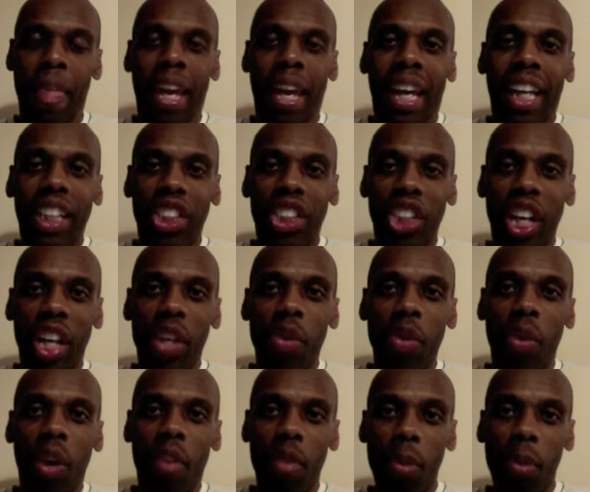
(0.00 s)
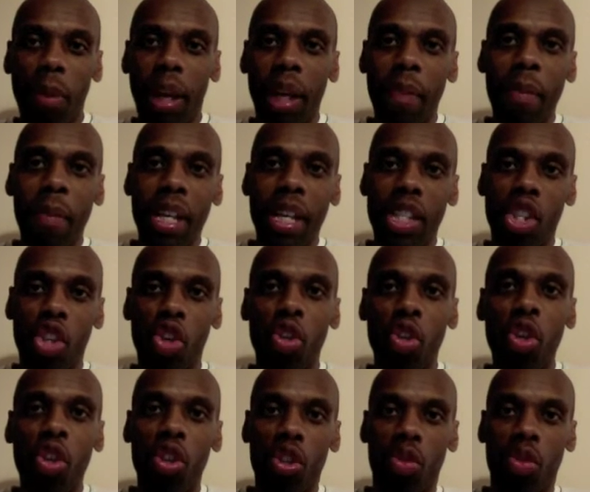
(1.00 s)
In January, everybody makes a New
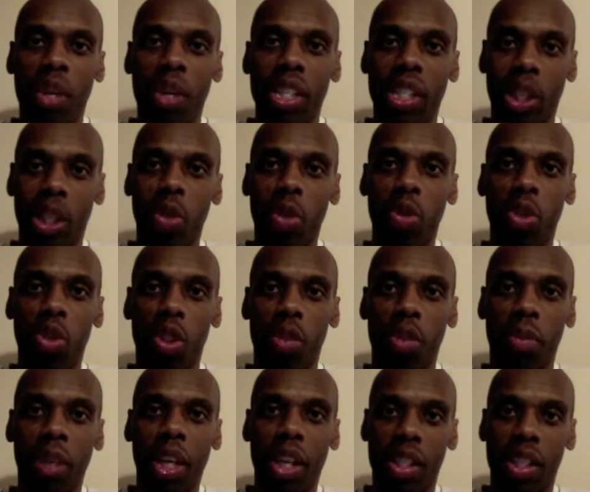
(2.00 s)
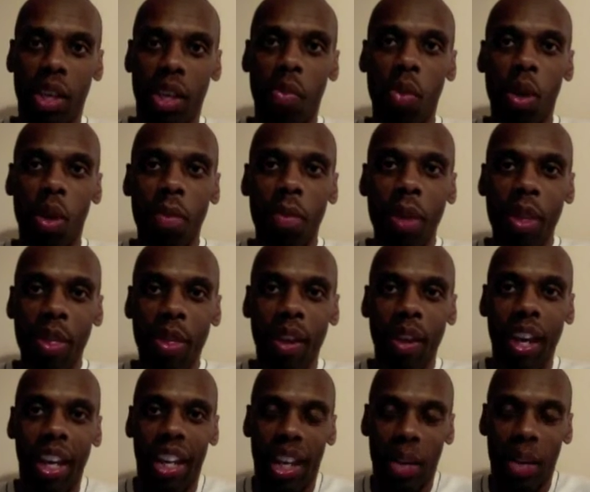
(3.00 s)
Year's resolution because they want to be
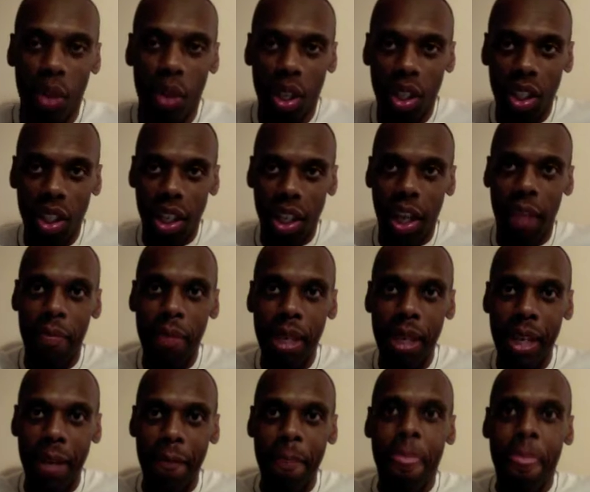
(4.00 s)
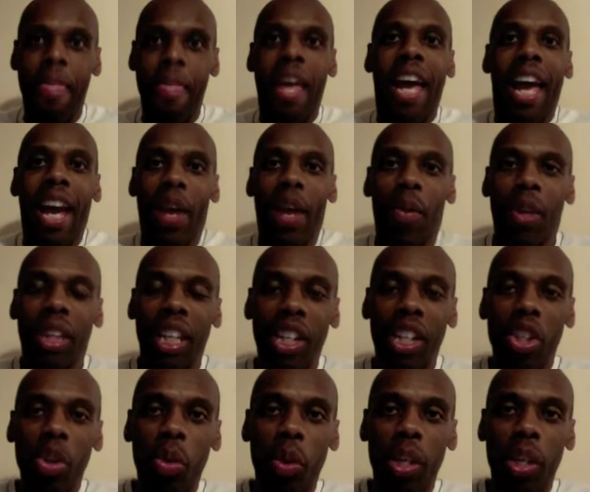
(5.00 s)
thin. They want to look like me. And what they
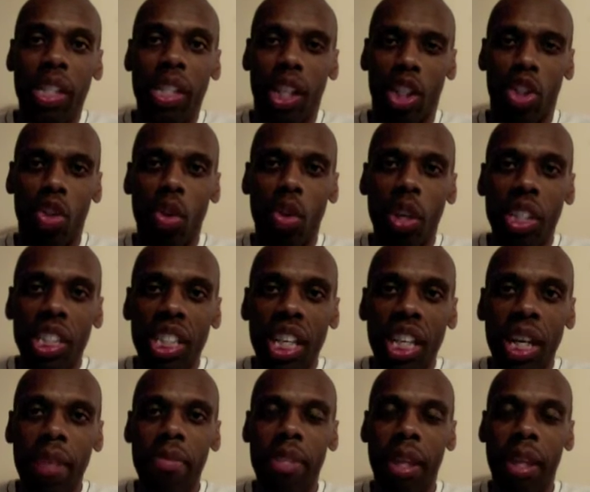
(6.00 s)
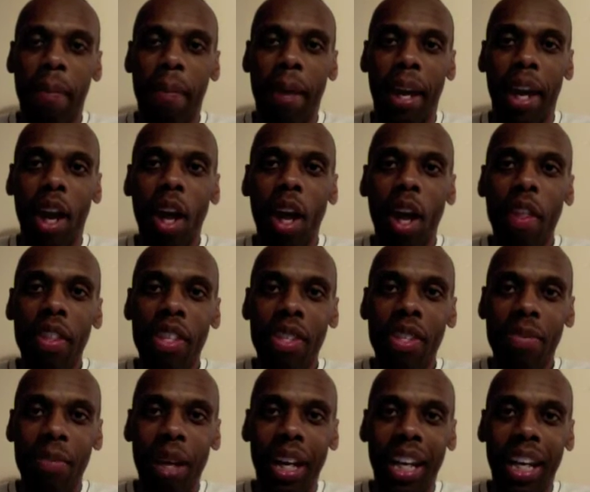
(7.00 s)
do is they join gyms, they pay all
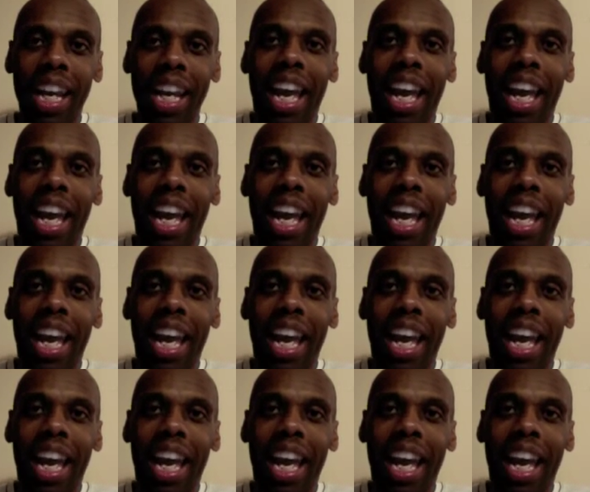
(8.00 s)
this money,